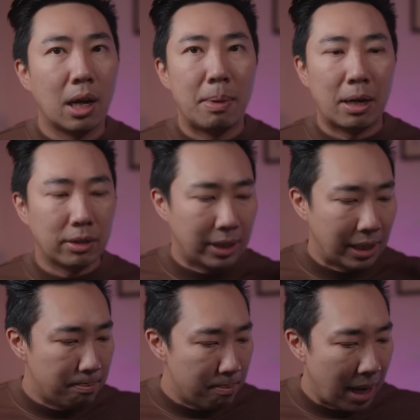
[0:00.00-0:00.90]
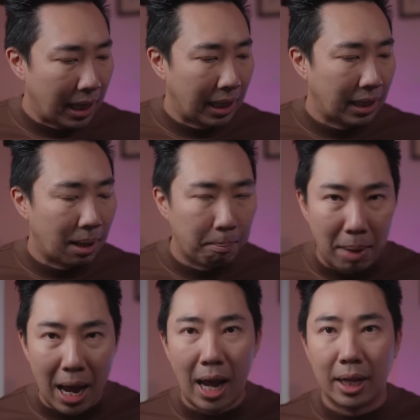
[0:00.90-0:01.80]
about the main
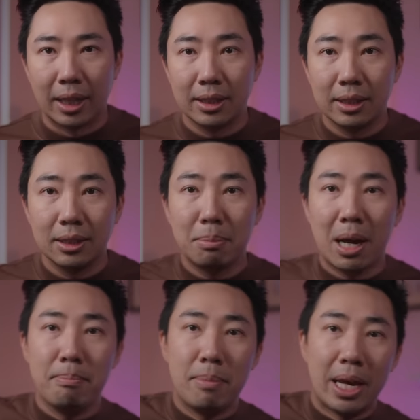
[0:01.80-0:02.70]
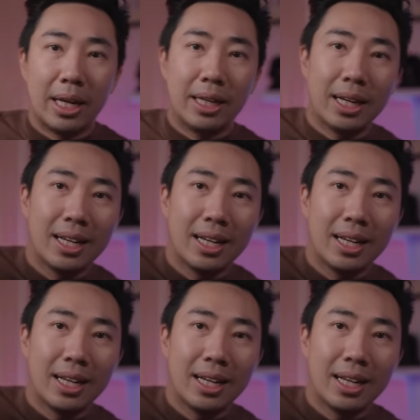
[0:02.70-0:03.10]
bag. This is my main